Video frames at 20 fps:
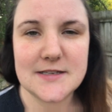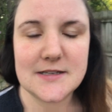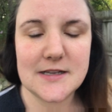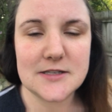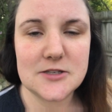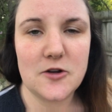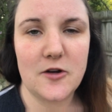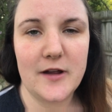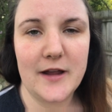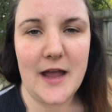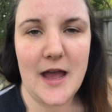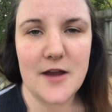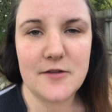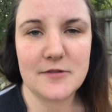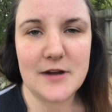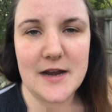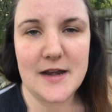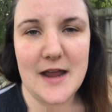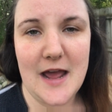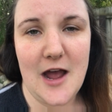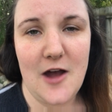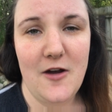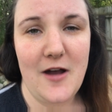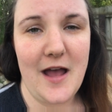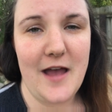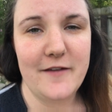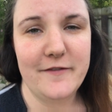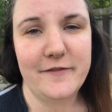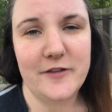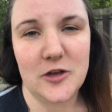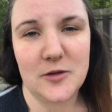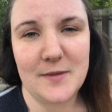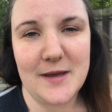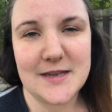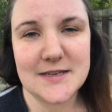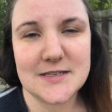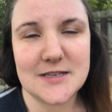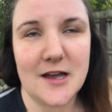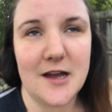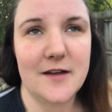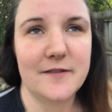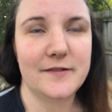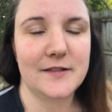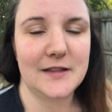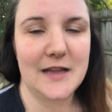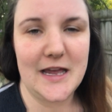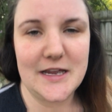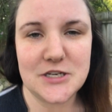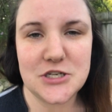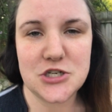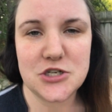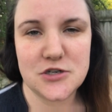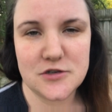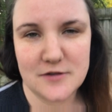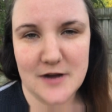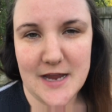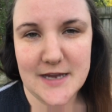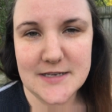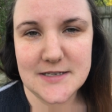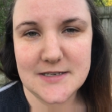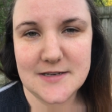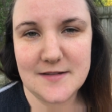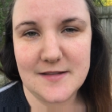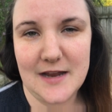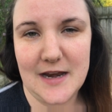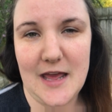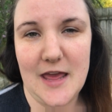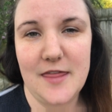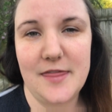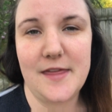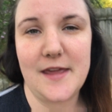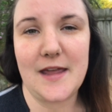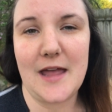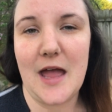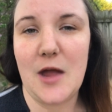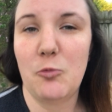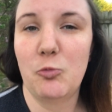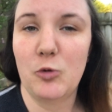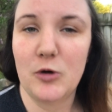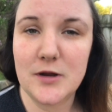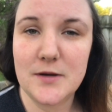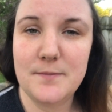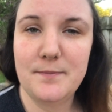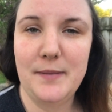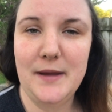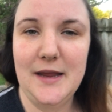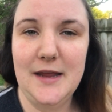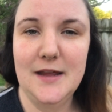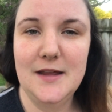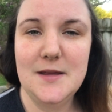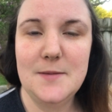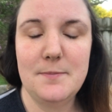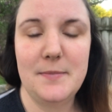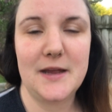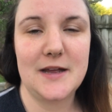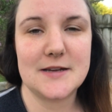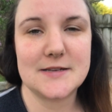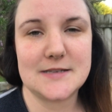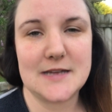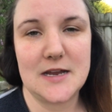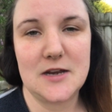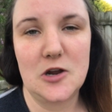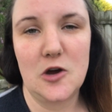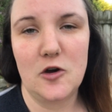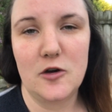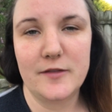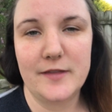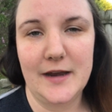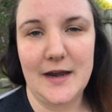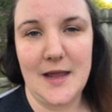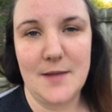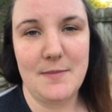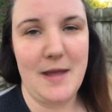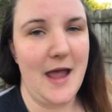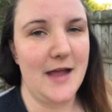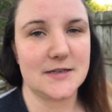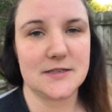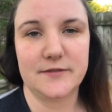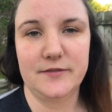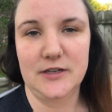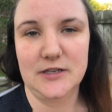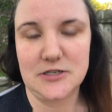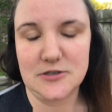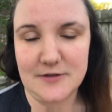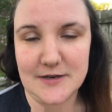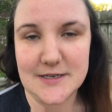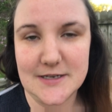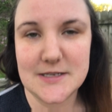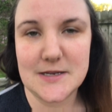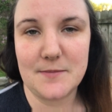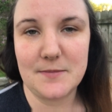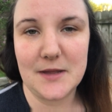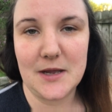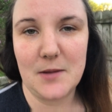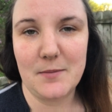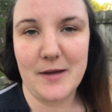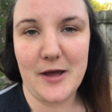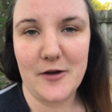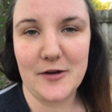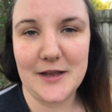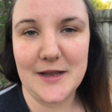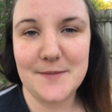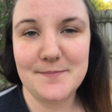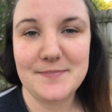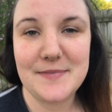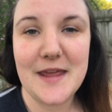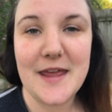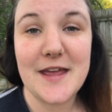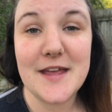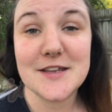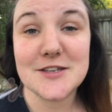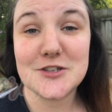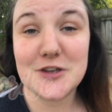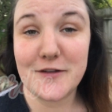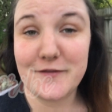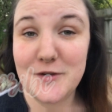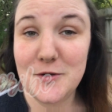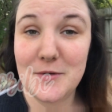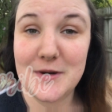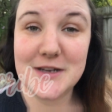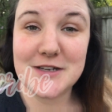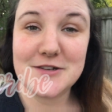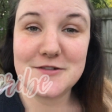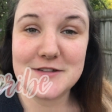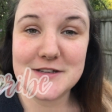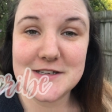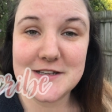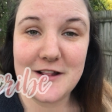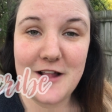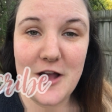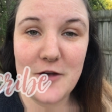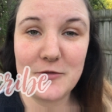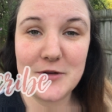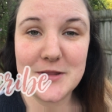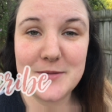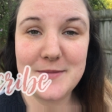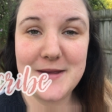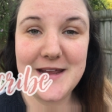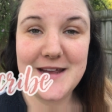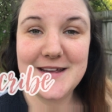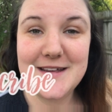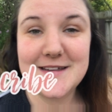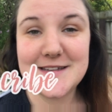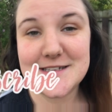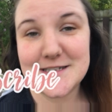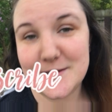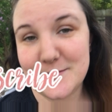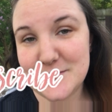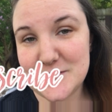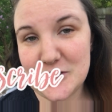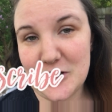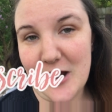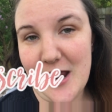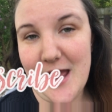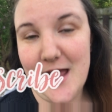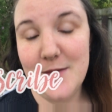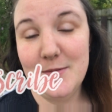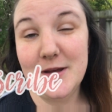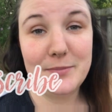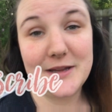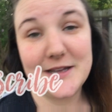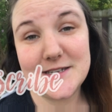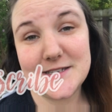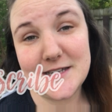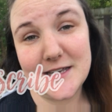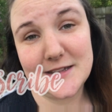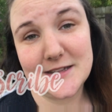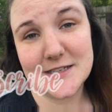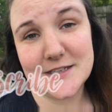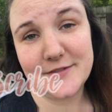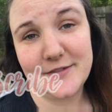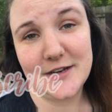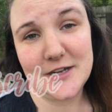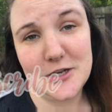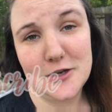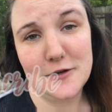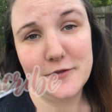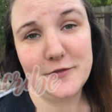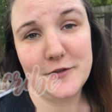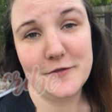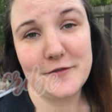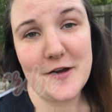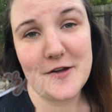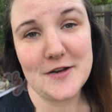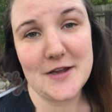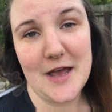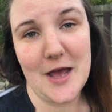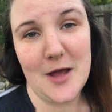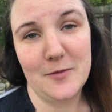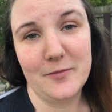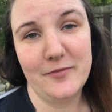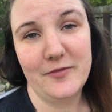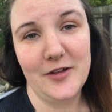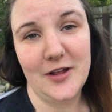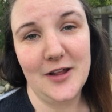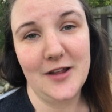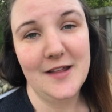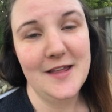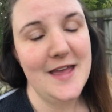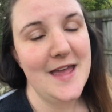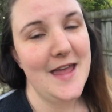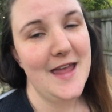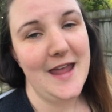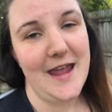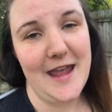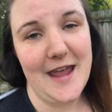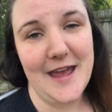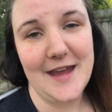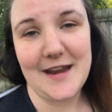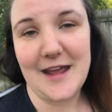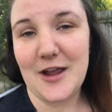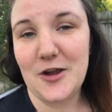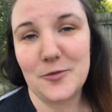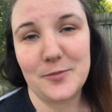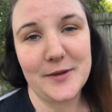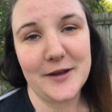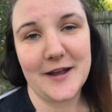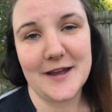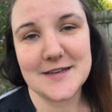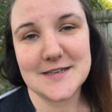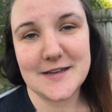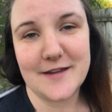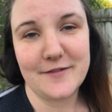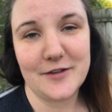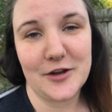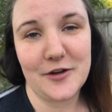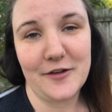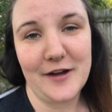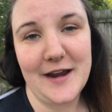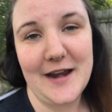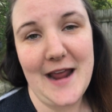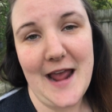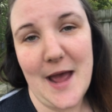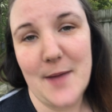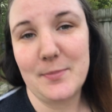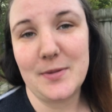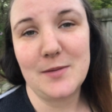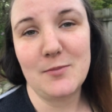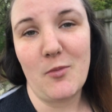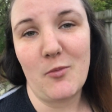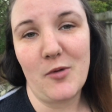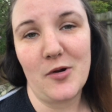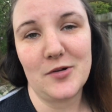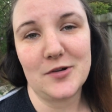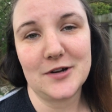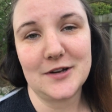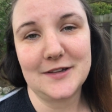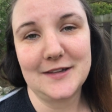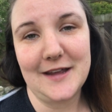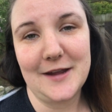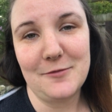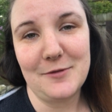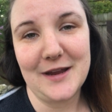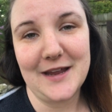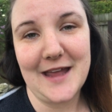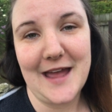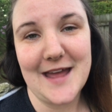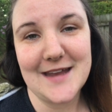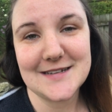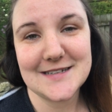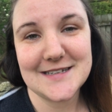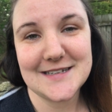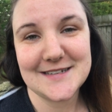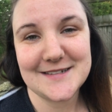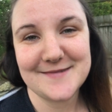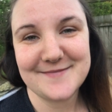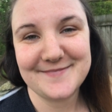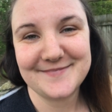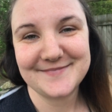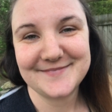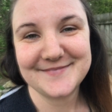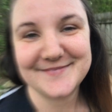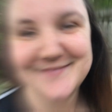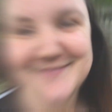that's going on right now, I feel myself less stressed than I think I would be because I know that I'm actively doing something about it. So if you want to do this along with me, subscribe. Please like this video if you found it helpful, and I hope you guys have a great, happy Memorial Day weekend.